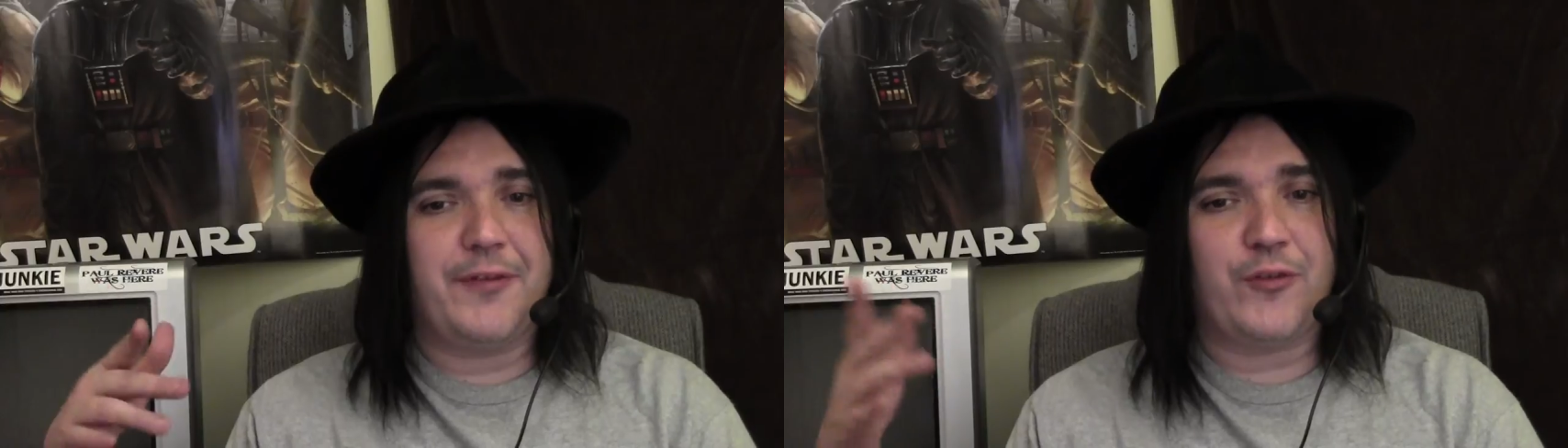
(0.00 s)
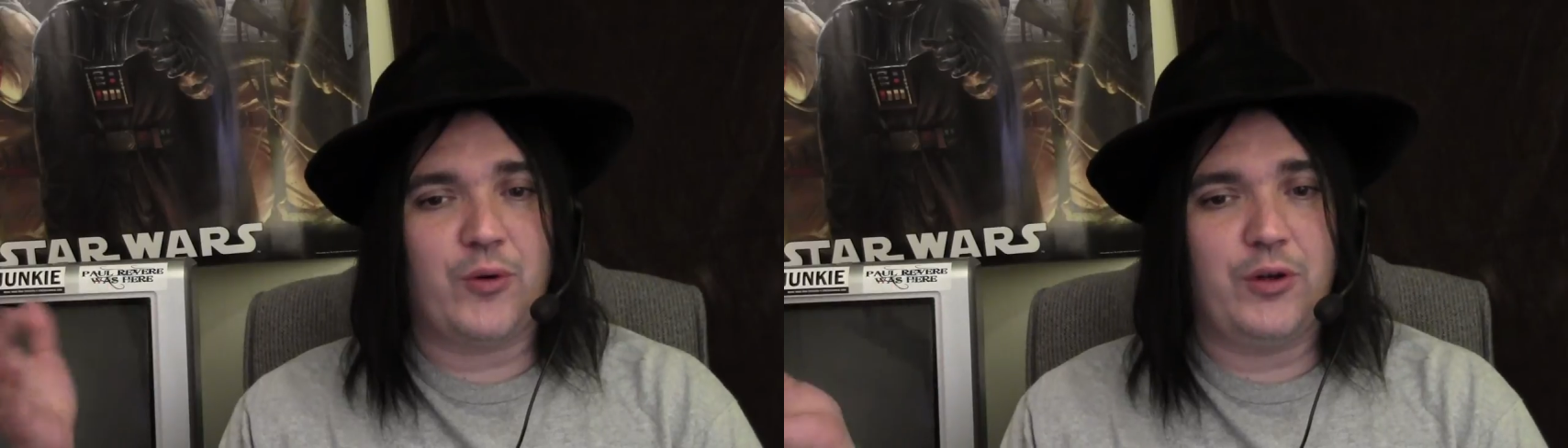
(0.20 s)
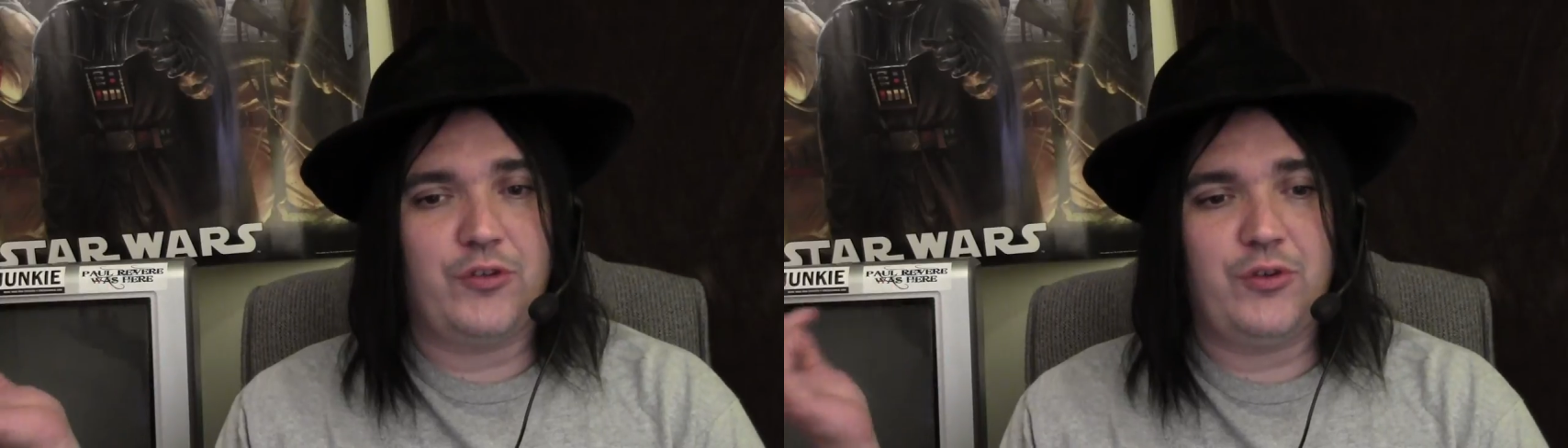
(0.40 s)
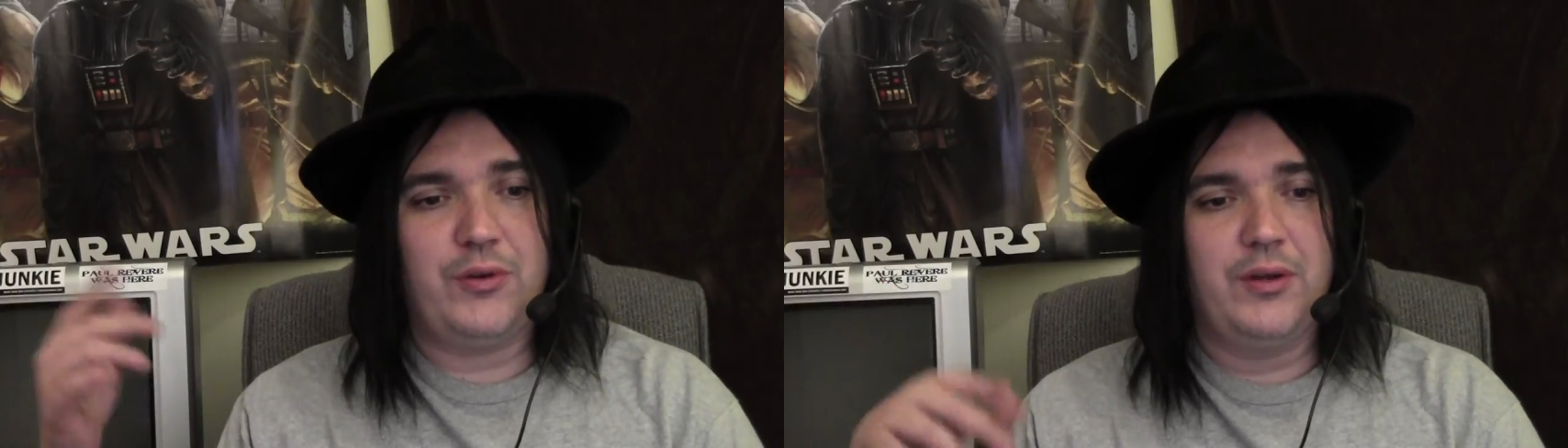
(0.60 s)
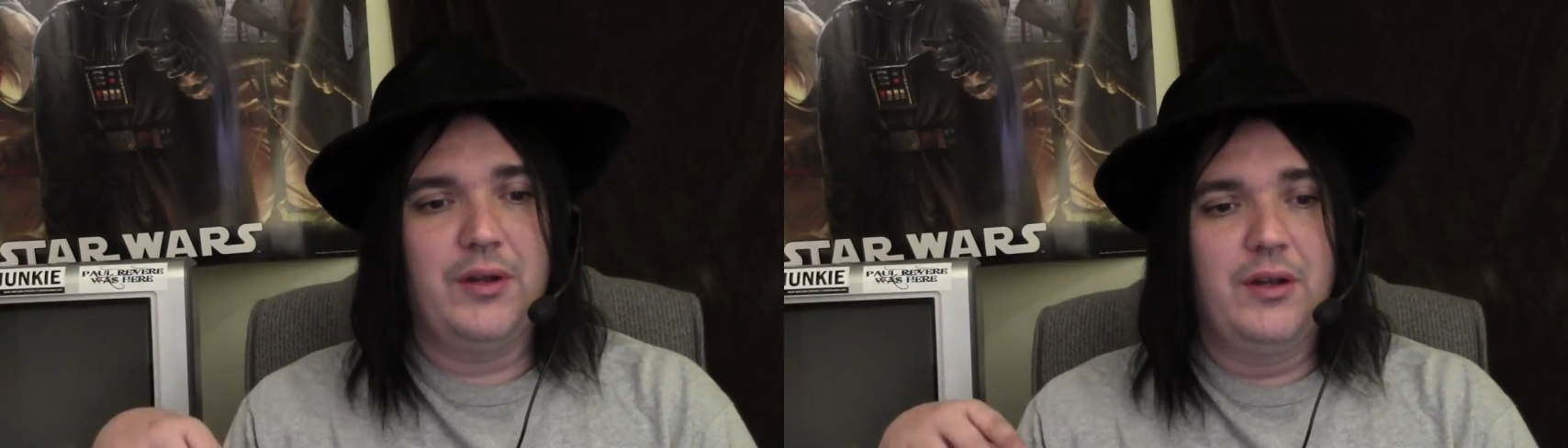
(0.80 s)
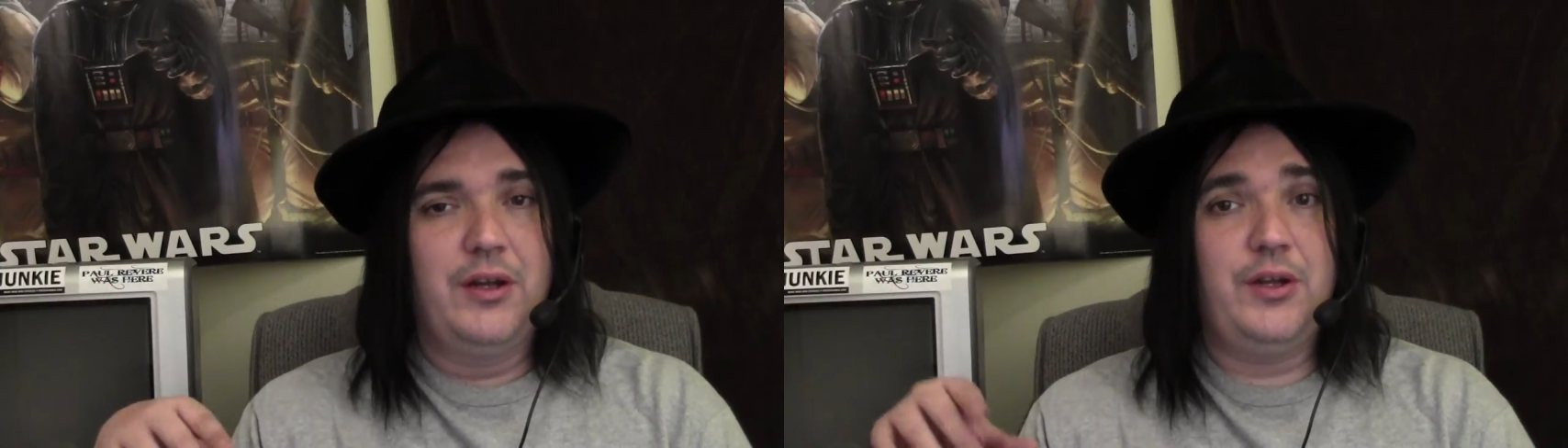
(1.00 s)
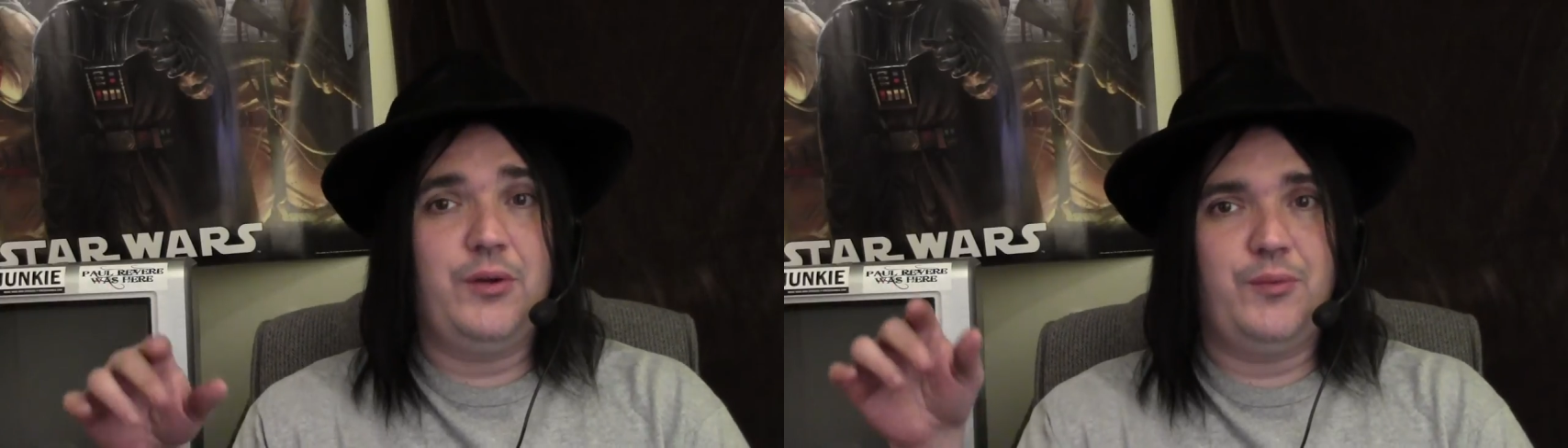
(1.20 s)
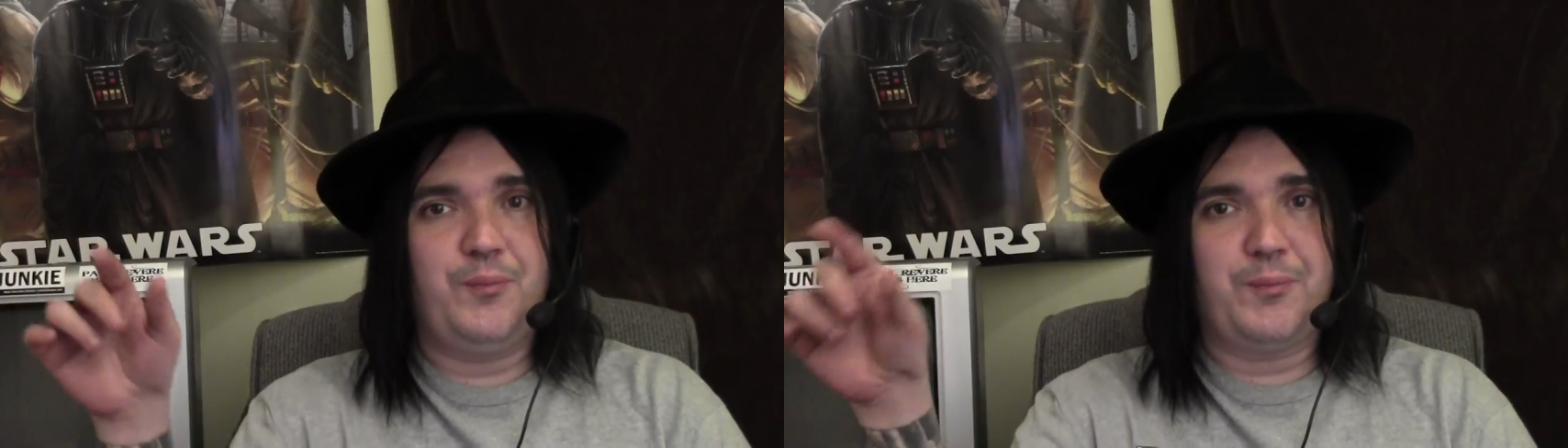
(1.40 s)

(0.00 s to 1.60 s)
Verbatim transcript: And of course, he'd